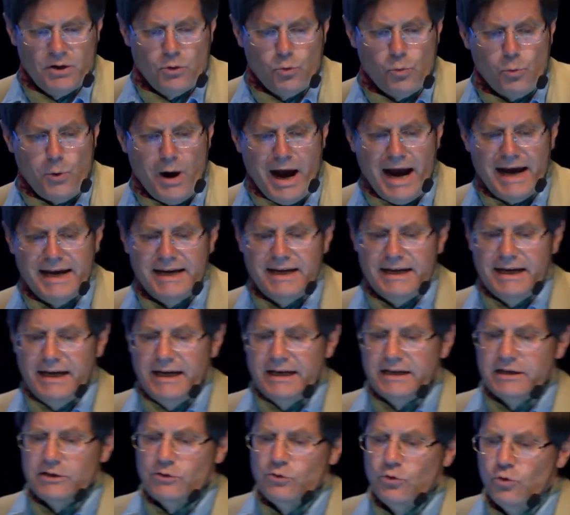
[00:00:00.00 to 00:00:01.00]
Why
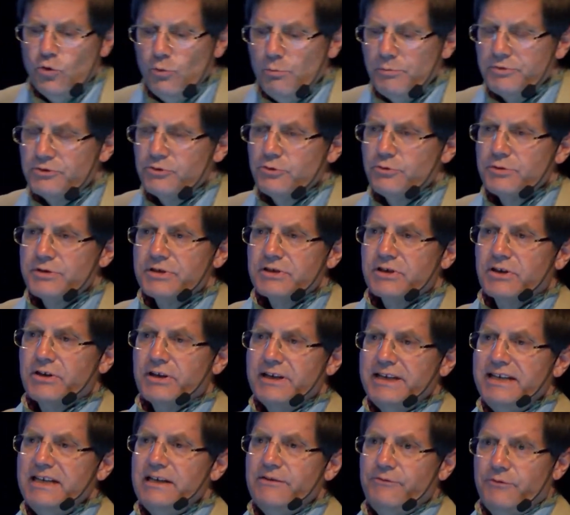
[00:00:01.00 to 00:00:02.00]
and whom to
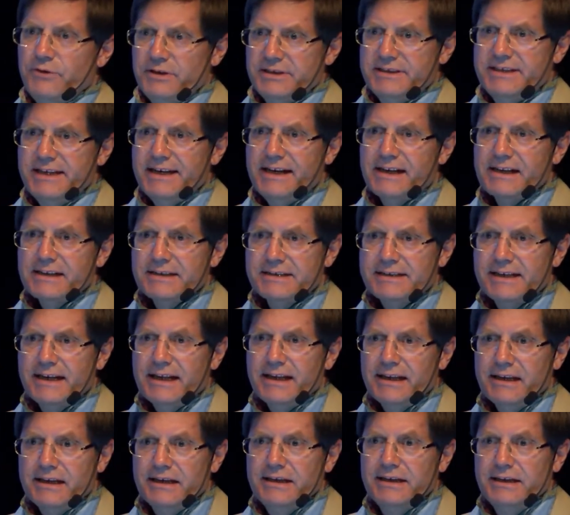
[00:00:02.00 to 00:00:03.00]
screen for sickle
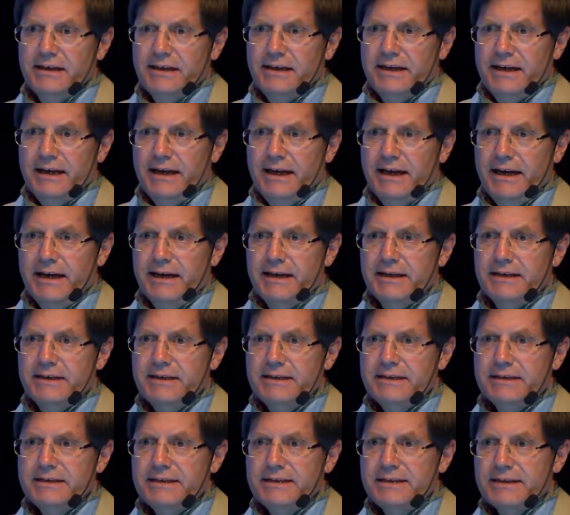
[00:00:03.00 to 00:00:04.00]
cell
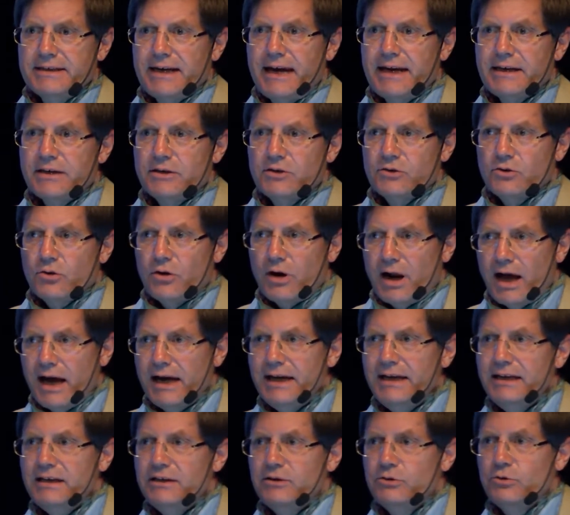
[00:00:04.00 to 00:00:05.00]
disease. I
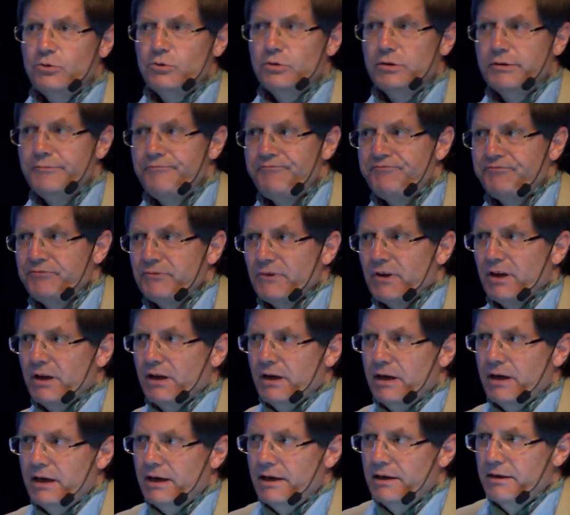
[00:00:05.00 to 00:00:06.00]
try to
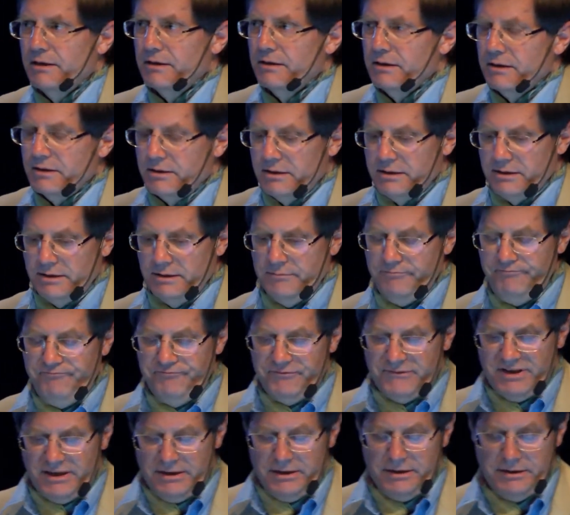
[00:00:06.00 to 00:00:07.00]

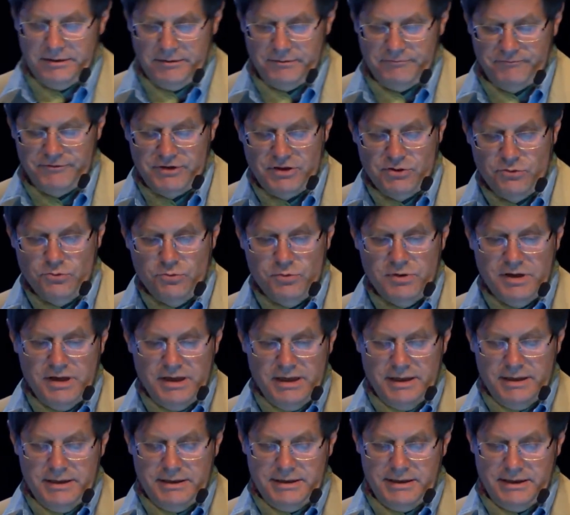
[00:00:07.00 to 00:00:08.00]
view
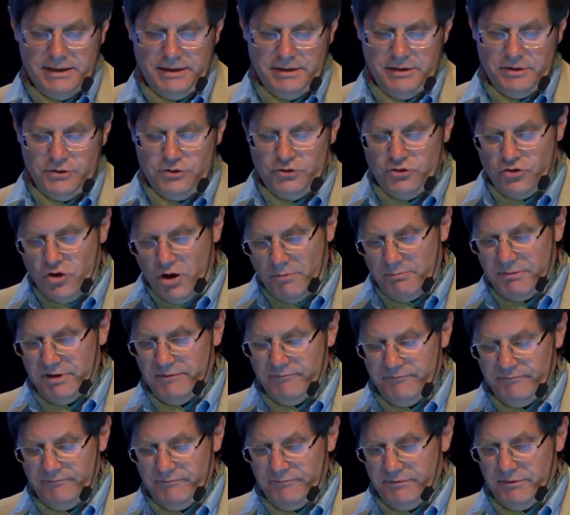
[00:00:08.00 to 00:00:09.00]
the
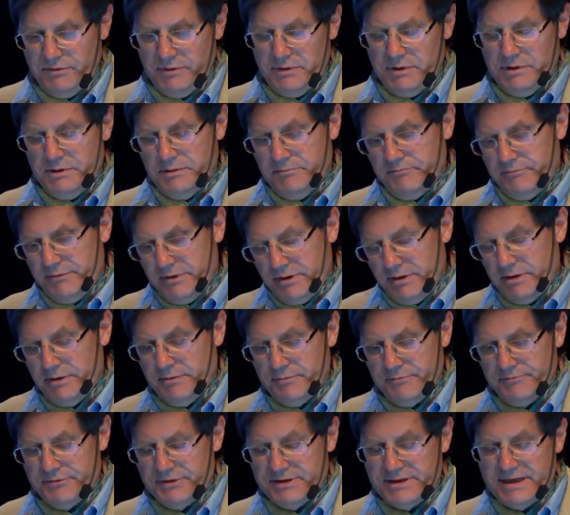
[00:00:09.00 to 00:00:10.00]
German
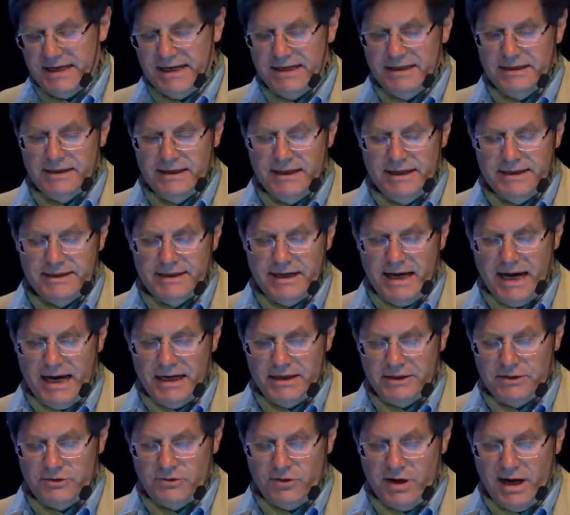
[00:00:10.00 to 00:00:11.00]
state, and
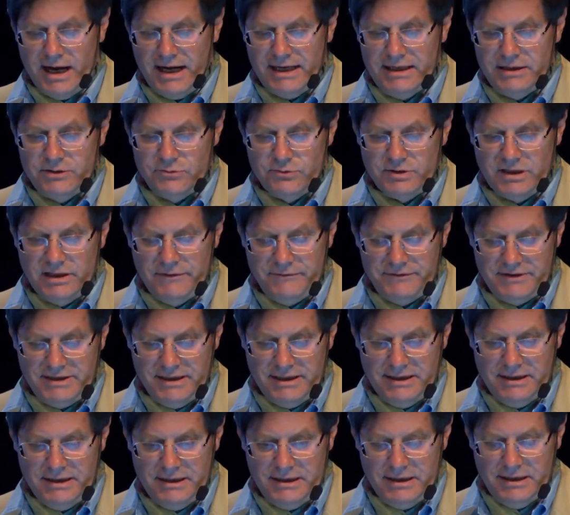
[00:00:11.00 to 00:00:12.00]
I try to give
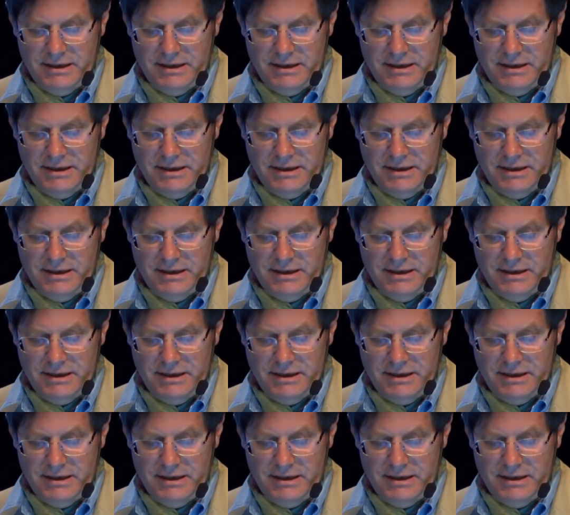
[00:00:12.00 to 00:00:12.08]
the